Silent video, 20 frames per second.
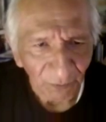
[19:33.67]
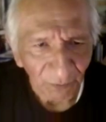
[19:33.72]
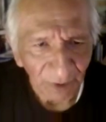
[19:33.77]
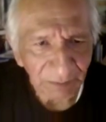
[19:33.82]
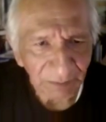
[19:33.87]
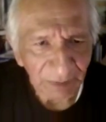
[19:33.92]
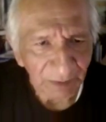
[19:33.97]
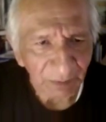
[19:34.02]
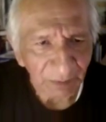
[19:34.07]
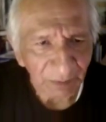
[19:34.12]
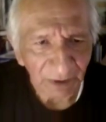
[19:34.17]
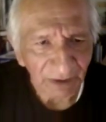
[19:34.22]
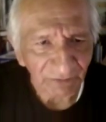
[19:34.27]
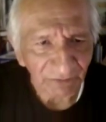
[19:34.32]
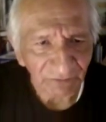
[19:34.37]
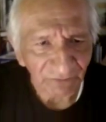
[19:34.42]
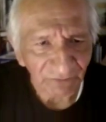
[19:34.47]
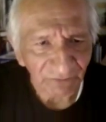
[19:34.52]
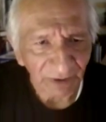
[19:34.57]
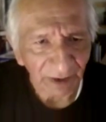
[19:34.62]
white people
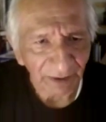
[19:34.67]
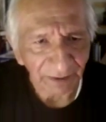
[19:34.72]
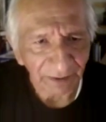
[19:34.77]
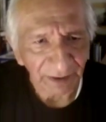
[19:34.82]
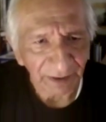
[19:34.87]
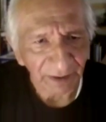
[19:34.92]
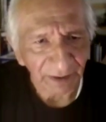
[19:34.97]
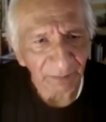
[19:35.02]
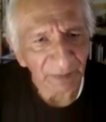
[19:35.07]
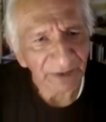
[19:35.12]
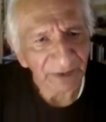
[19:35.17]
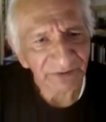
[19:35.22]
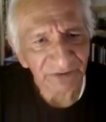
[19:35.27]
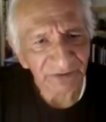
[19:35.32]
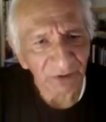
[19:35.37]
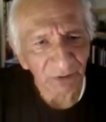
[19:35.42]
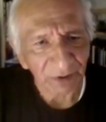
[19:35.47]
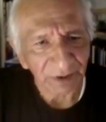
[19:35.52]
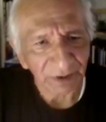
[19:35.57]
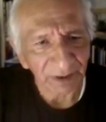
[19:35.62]
haven't validated my
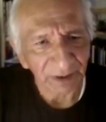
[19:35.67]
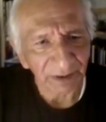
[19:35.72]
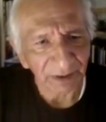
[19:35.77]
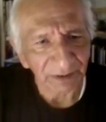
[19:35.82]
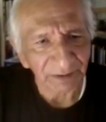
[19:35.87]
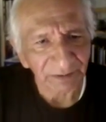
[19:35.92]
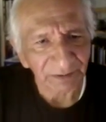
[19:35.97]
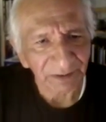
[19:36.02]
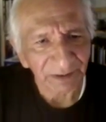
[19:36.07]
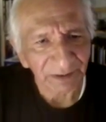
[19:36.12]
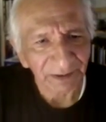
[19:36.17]
story yet.